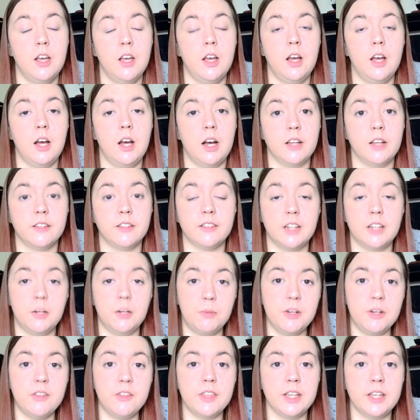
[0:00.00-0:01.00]
I start
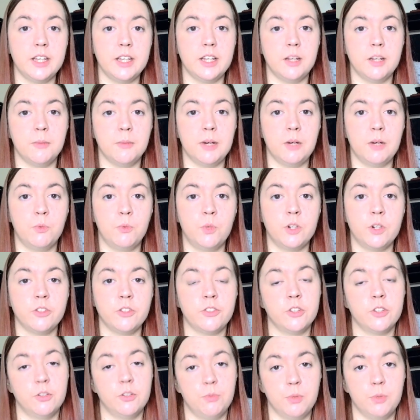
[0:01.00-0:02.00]
by thinking about what
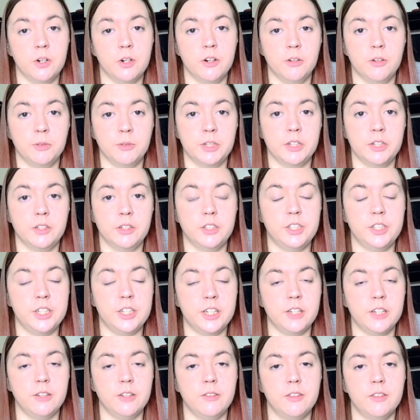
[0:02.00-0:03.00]
software I'm going to
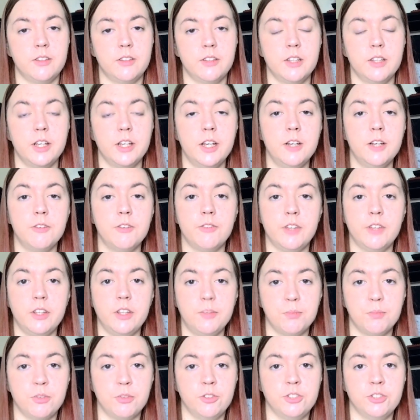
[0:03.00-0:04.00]
use. For this
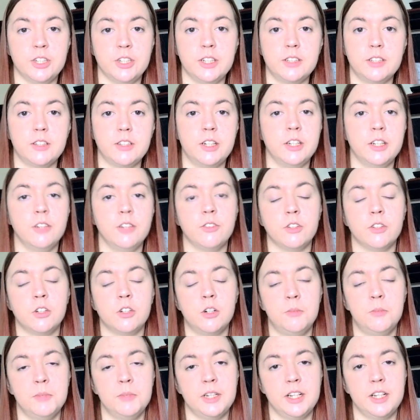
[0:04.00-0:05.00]
project, I used a
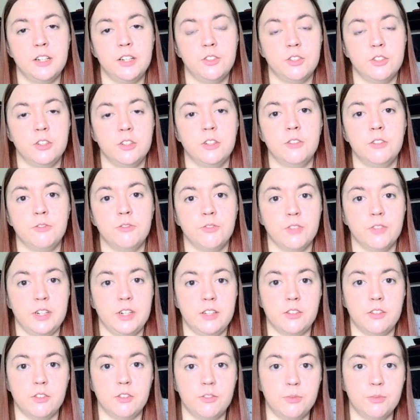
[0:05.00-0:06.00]
combination of free
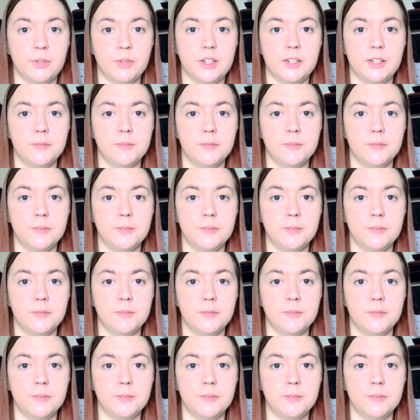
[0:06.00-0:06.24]
software.